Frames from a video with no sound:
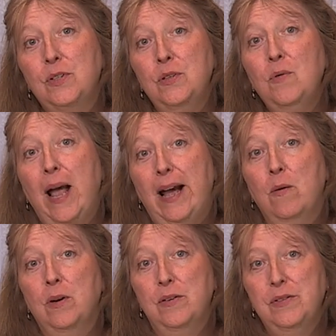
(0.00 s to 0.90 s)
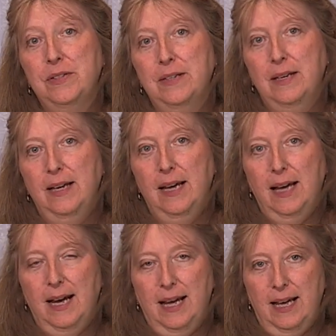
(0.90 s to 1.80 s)
2 hours
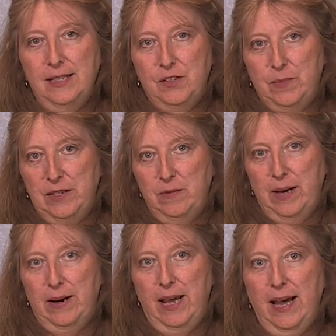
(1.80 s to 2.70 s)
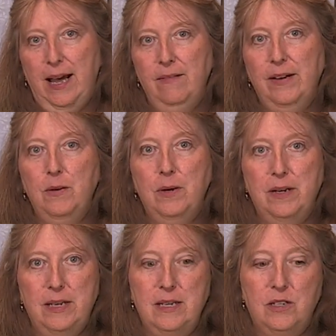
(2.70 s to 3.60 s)
and spend about a half hour
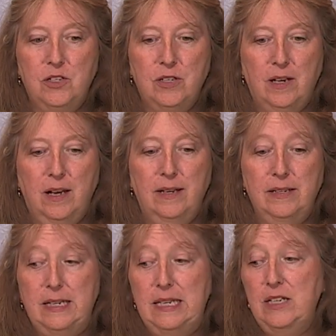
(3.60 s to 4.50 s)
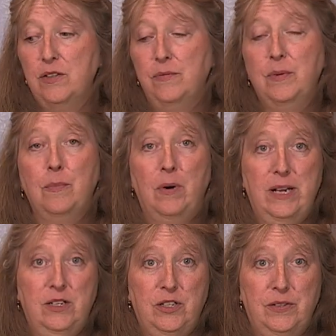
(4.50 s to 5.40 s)
each on each of the
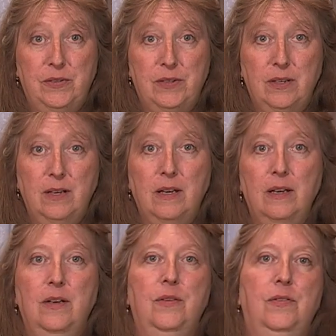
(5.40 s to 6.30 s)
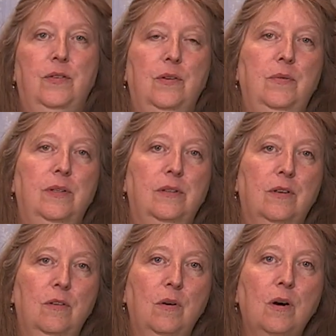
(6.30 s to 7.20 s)
branches. So we'll
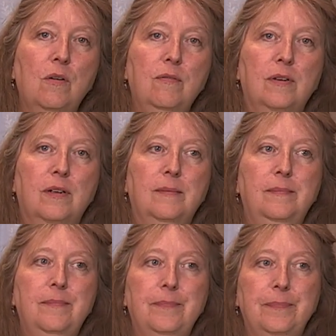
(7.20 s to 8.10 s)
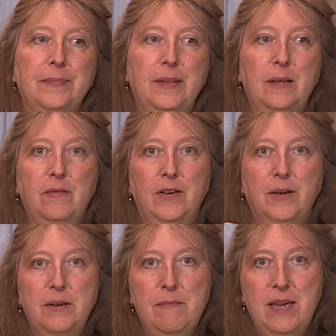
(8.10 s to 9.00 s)
go over the
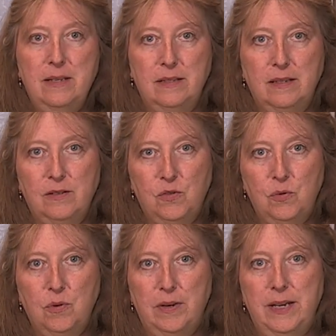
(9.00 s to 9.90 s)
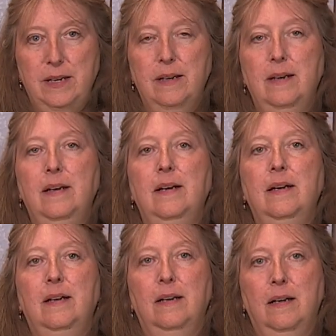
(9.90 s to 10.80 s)
very basic story
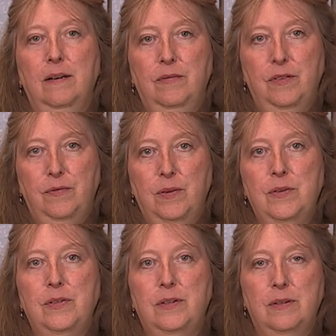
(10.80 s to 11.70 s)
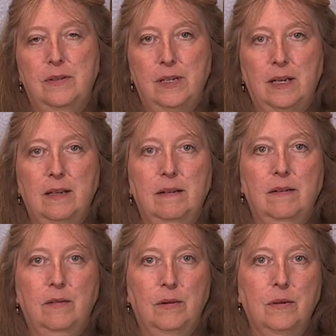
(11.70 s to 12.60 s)
of the 1st, 2nd,
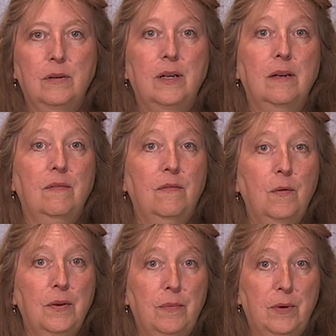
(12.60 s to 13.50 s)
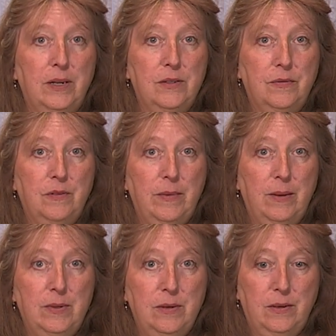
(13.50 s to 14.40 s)
3rd, and 4th branch of the
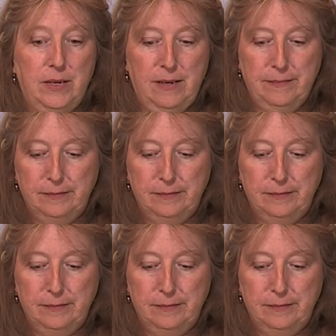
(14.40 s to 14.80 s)
Mabinogi.